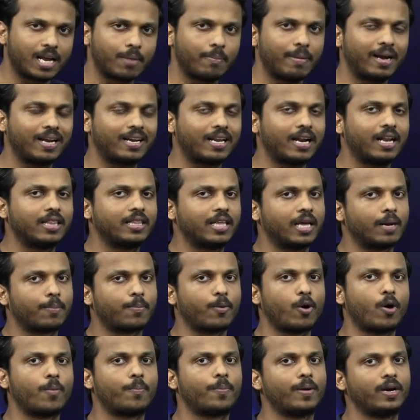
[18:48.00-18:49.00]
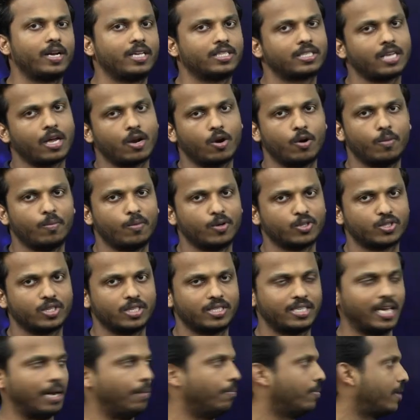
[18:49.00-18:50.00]
are metal, their properties are almost
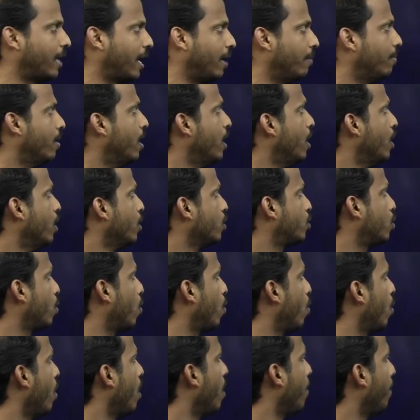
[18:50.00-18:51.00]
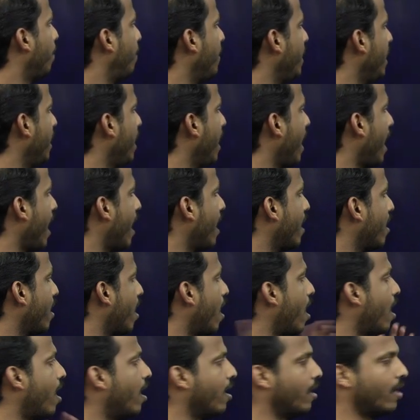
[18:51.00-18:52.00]
the same type. So, P and
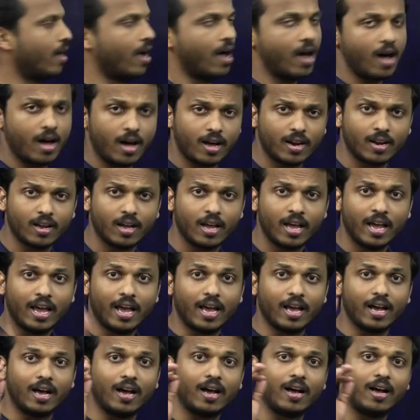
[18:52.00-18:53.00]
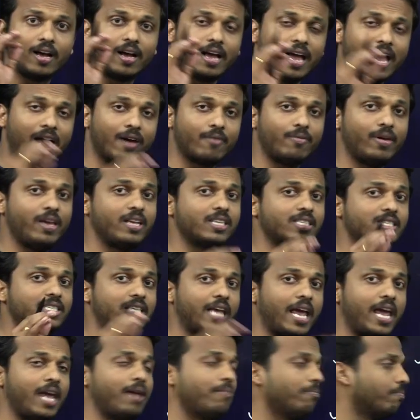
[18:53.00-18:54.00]
R are having
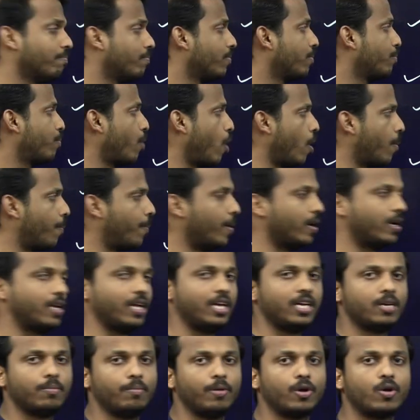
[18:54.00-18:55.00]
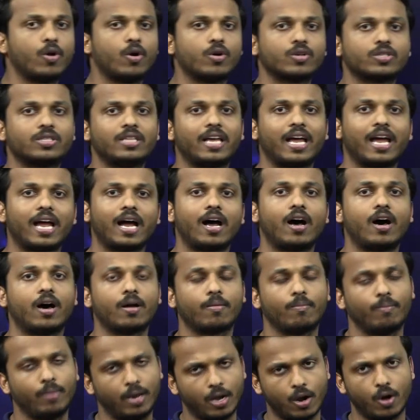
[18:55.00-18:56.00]
same property because they
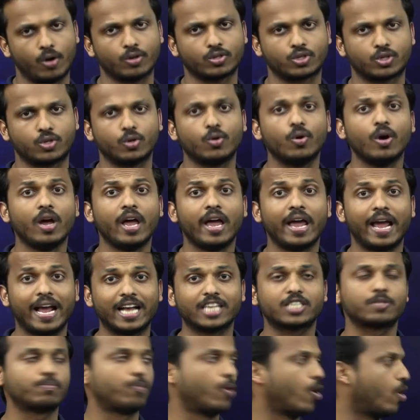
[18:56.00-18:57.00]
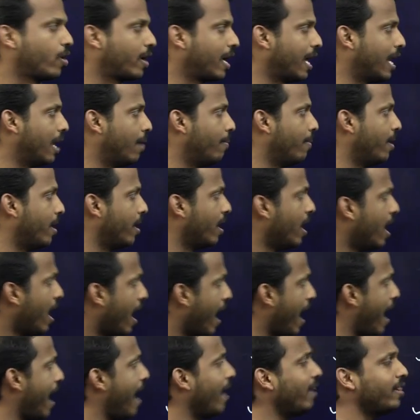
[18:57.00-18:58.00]
are belongs to S block element
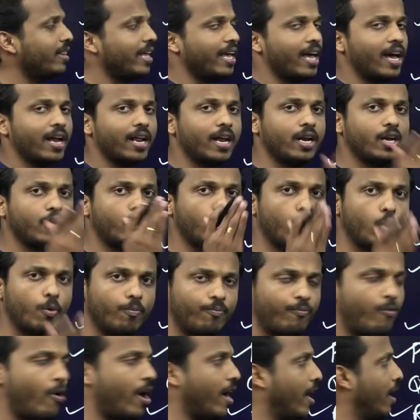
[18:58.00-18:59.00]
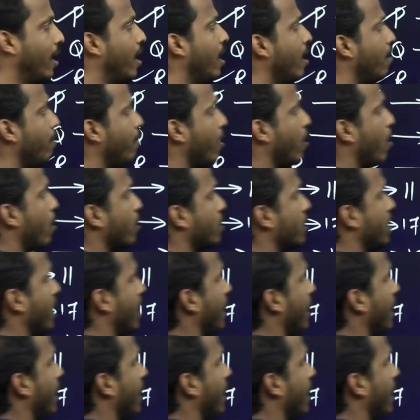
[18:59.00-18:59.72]
and they are in group 1 because